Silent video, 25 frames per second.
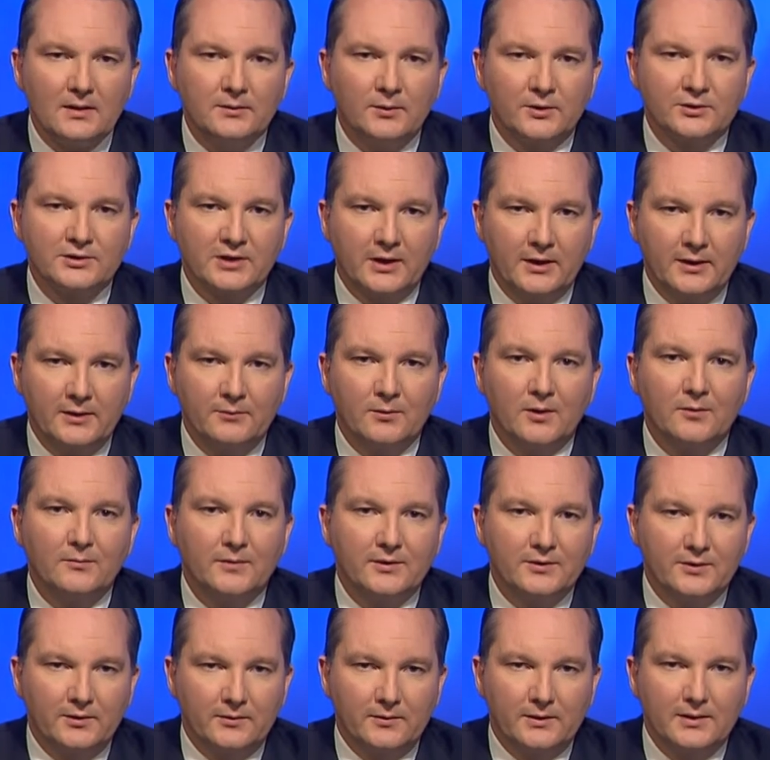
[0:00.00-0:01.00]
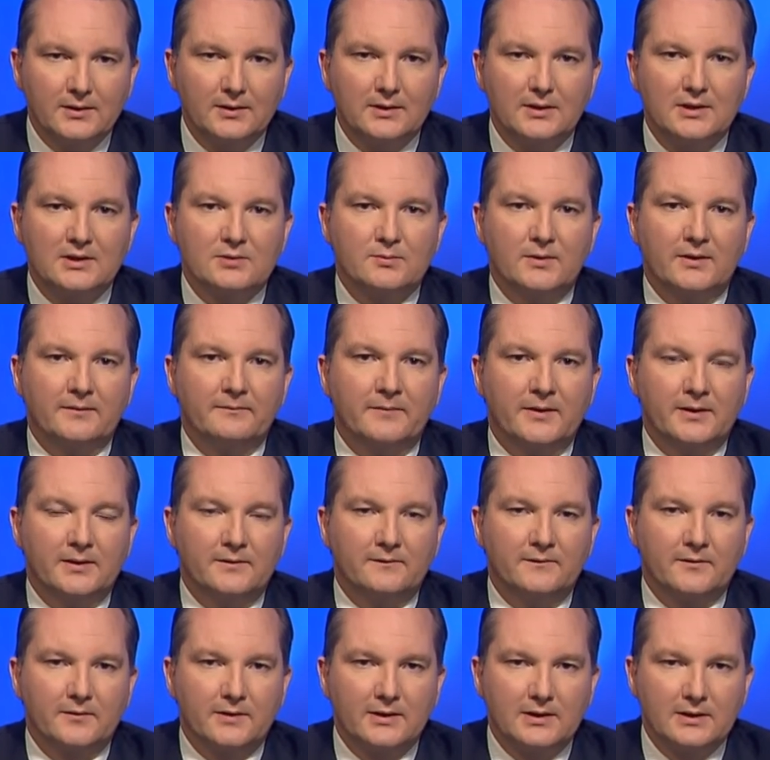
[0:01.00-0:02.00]
Well, Tony, what we're doing is we're
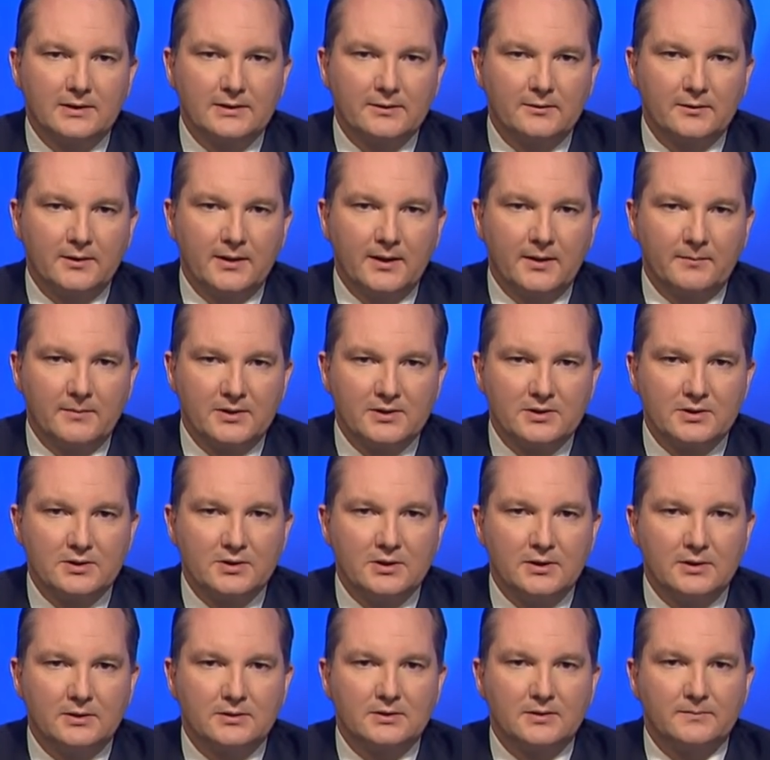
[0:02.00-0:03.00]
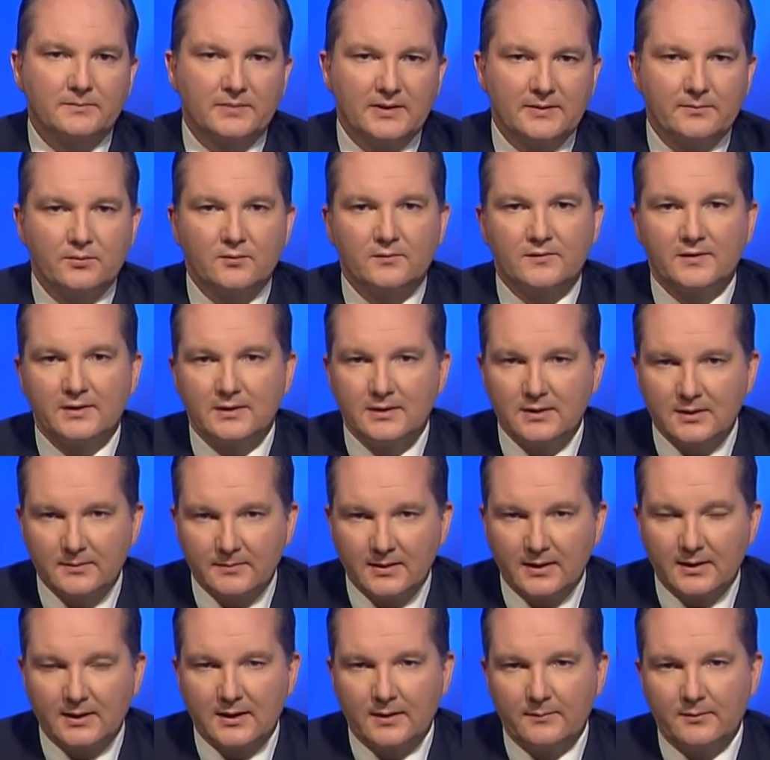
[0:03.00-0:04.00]
being very clear in our messaging to people thinking
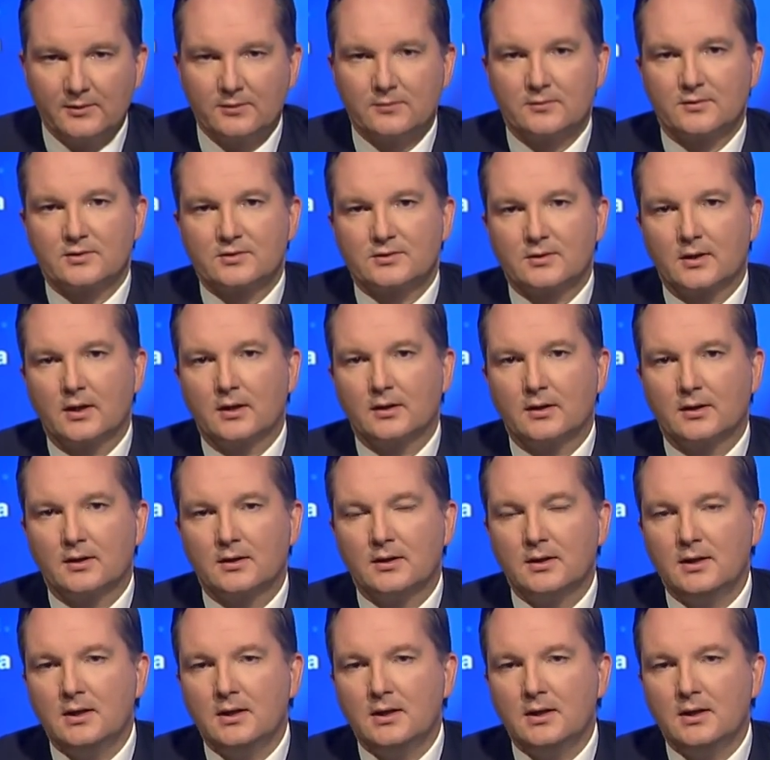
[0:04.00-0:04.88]
about coming to Australia.